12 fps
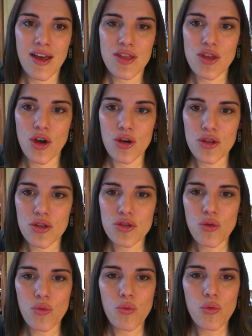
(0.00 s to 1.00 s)
The,
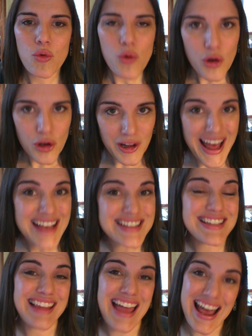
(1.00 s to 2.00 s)
the rule
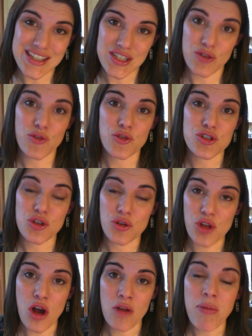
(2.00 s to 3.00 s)
has lasted for so
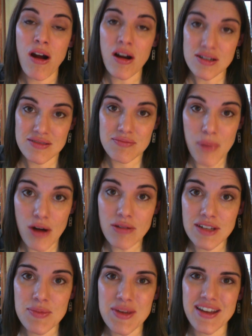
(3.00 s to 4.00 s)
long part,
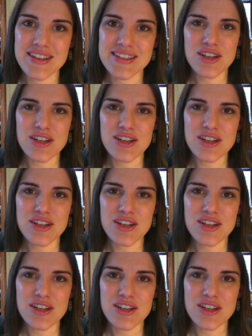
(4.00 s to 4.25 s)
partly because